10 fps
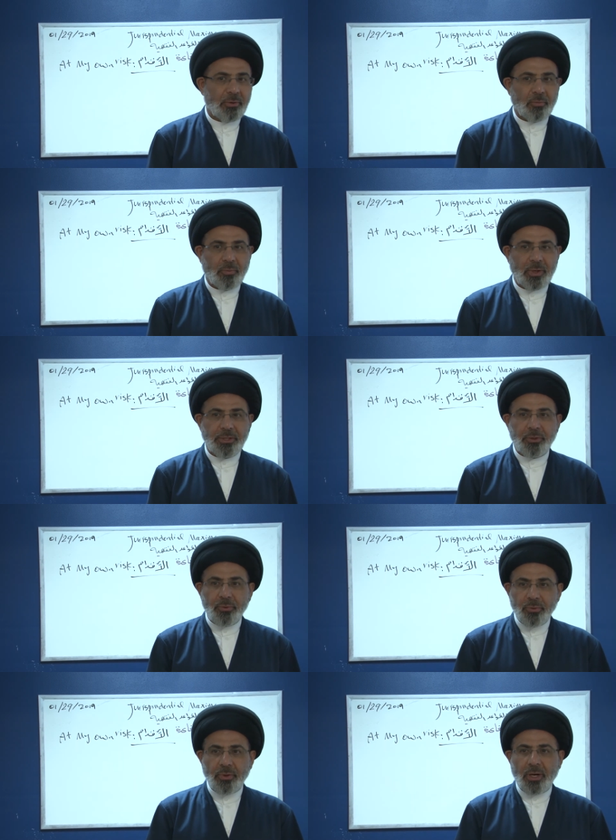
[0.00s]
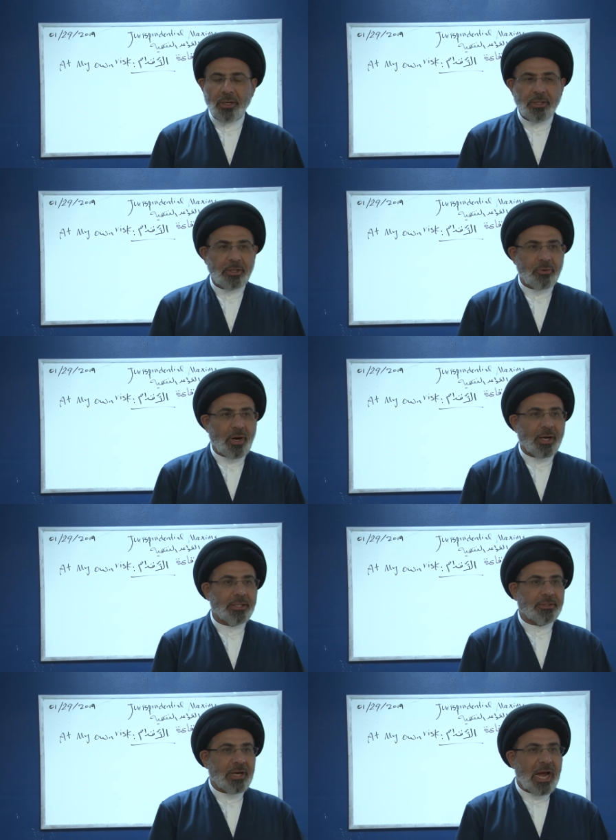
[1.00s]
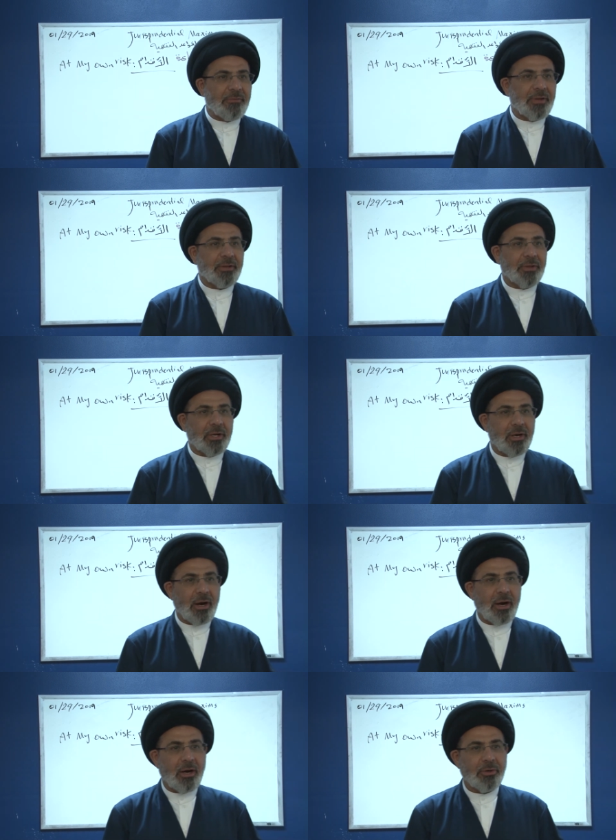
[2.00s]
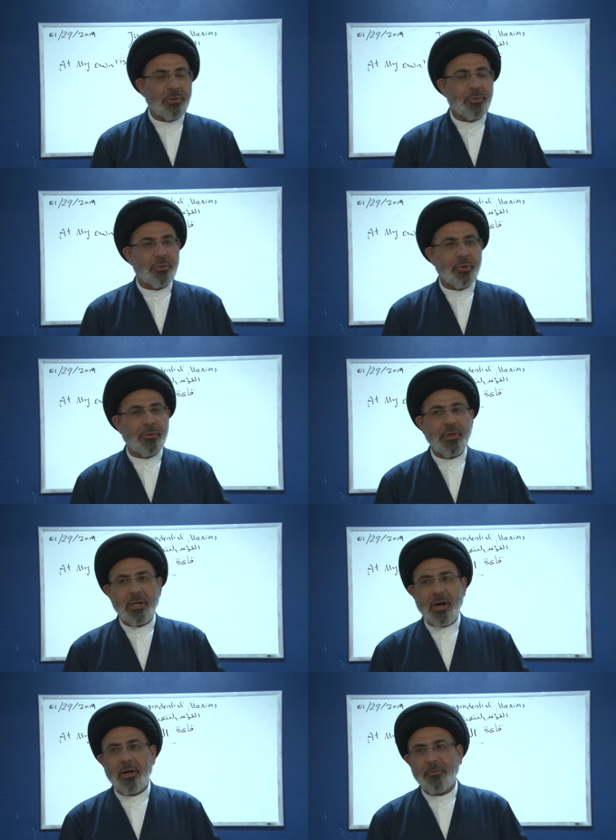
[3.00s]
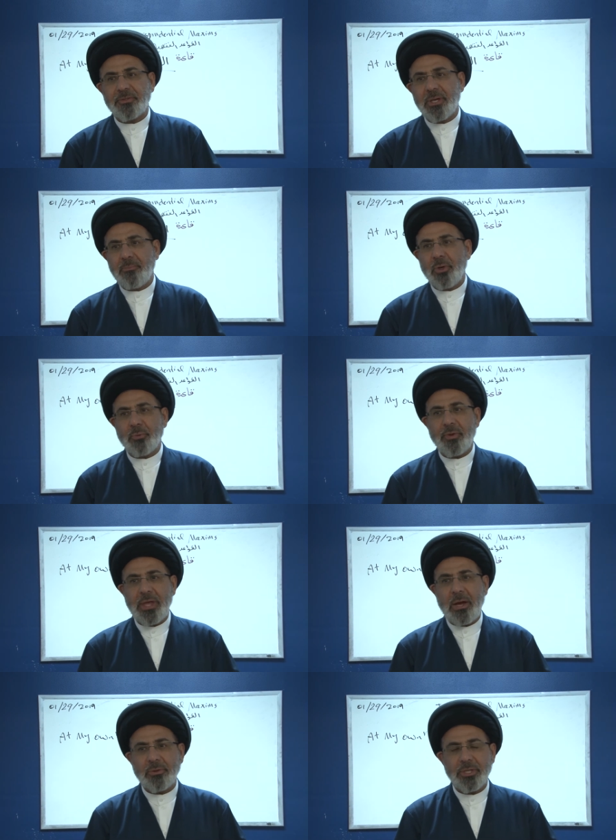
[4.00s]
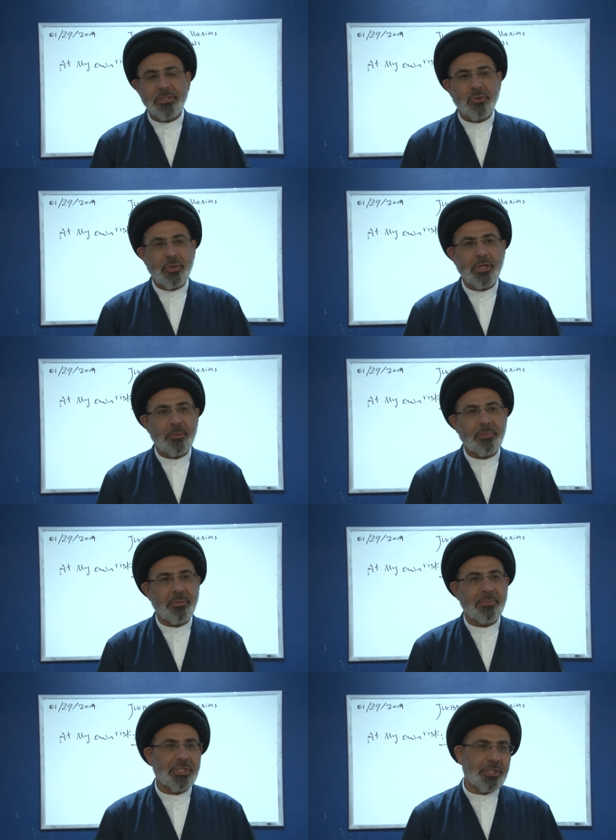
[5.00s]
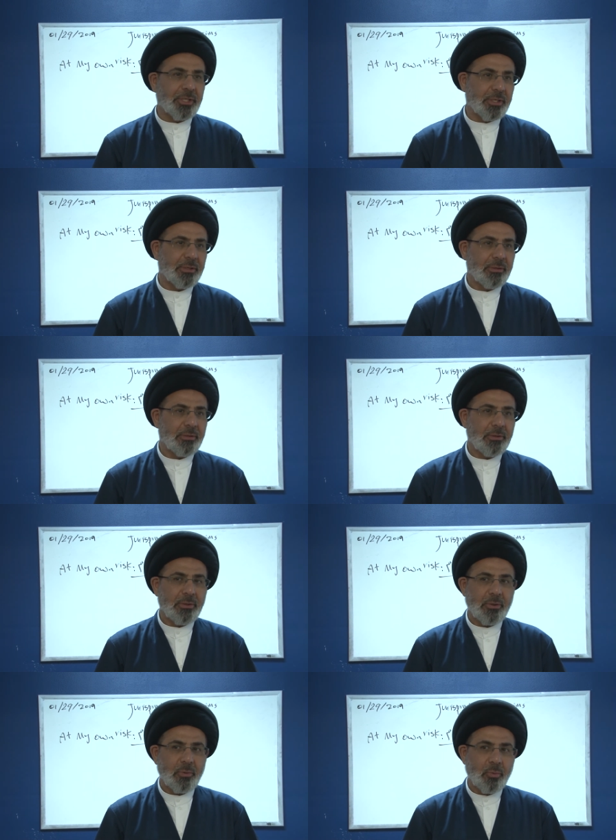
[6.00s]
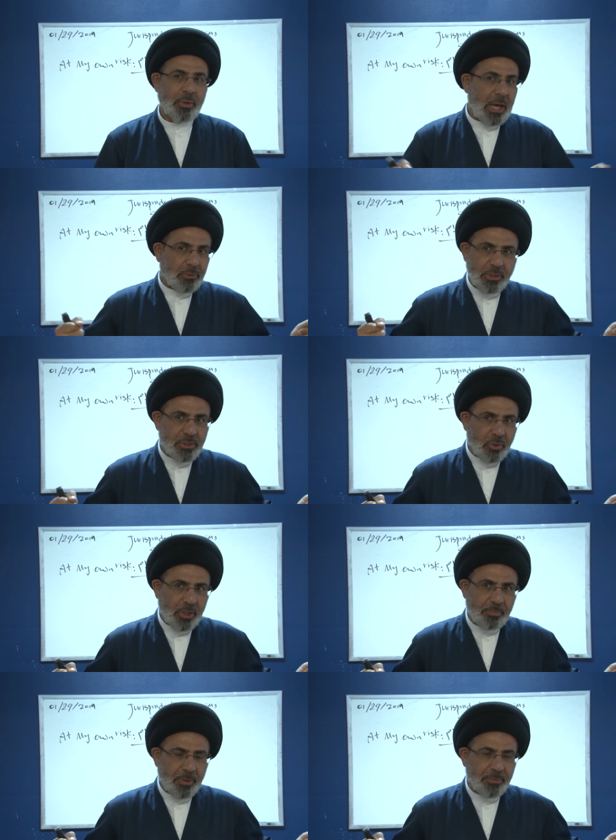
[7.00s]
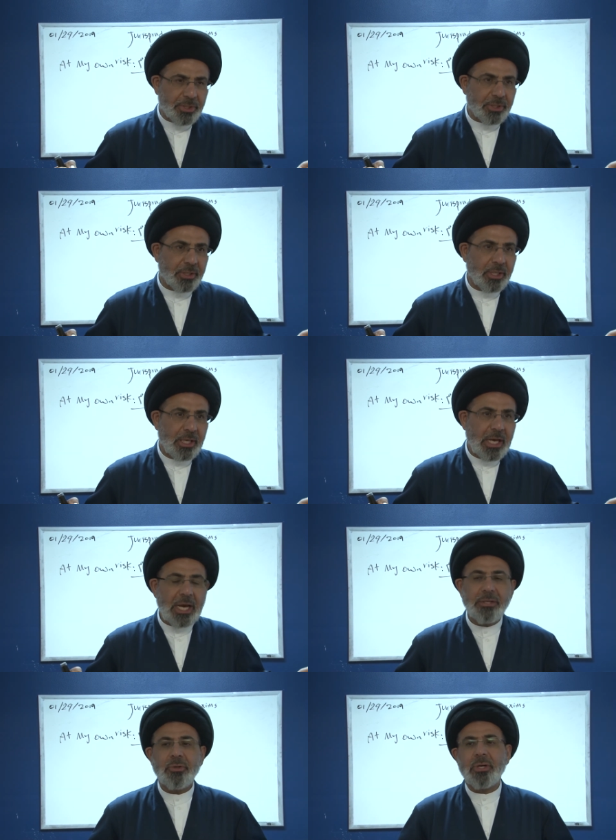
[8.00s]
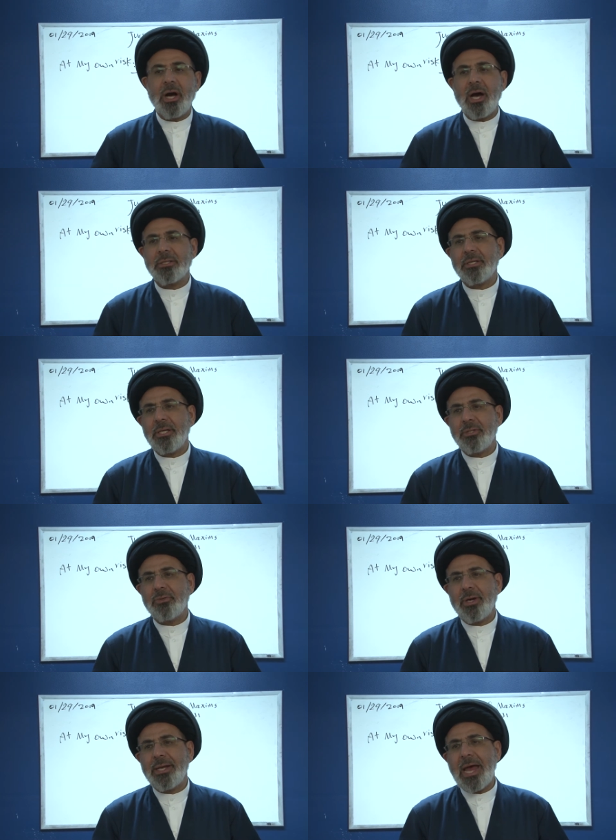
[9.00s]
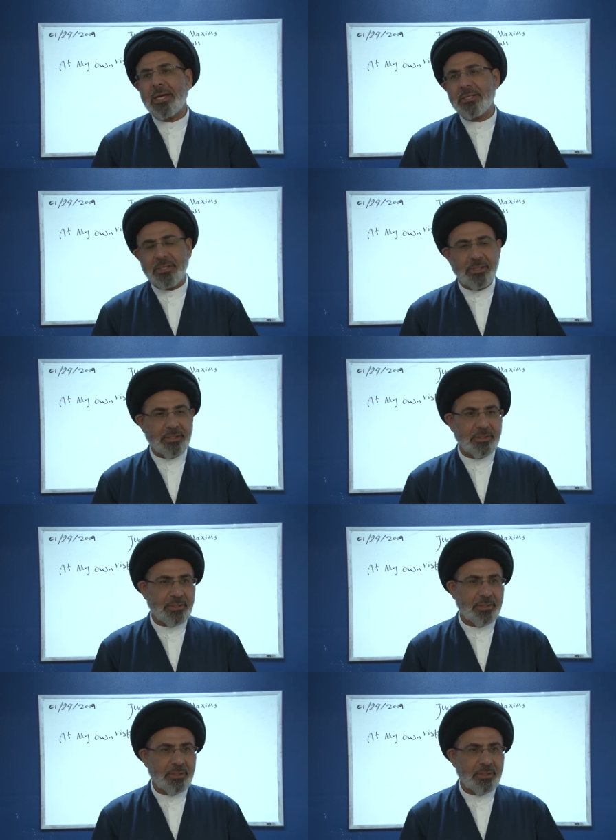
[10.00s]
When you are driving the car, you took the car of someone without his or her permission. Without his or her permission. And you got into an accident.